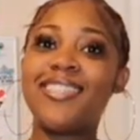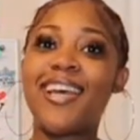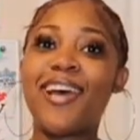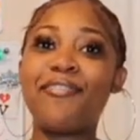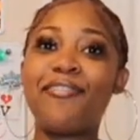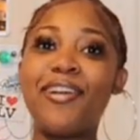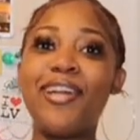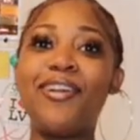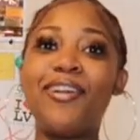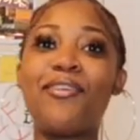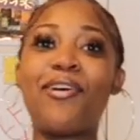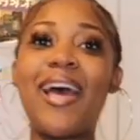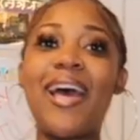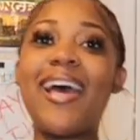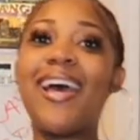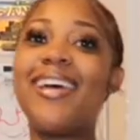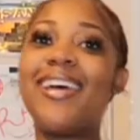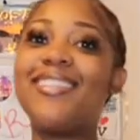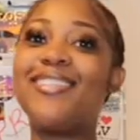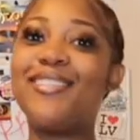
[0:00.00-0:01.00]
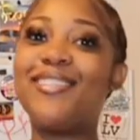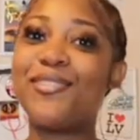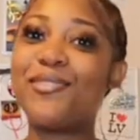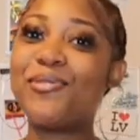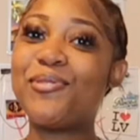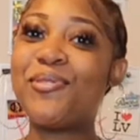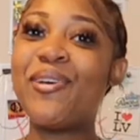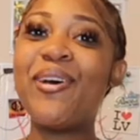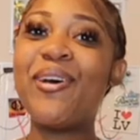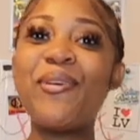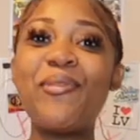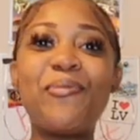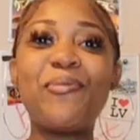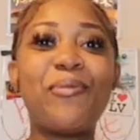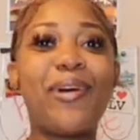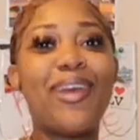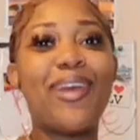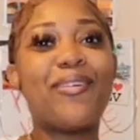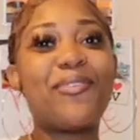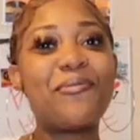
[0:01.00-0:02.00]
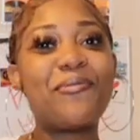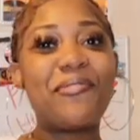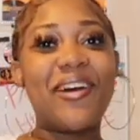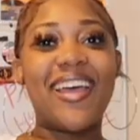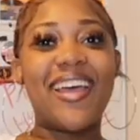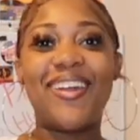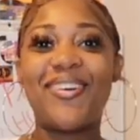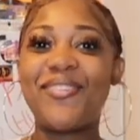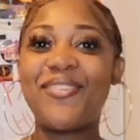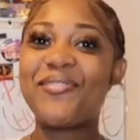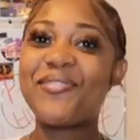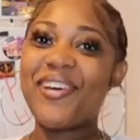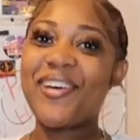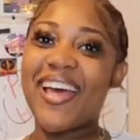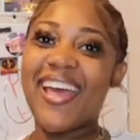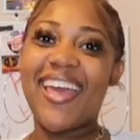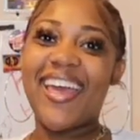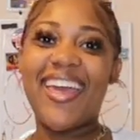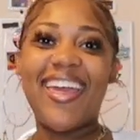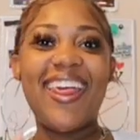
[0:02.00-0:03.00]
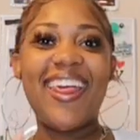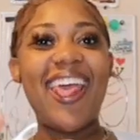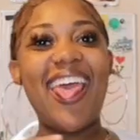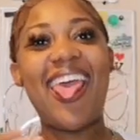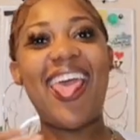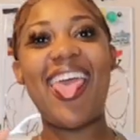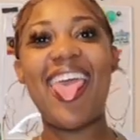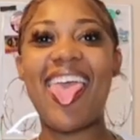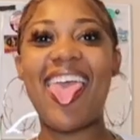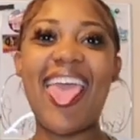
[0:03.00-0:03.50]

Y'all already know I had to do white on white on white.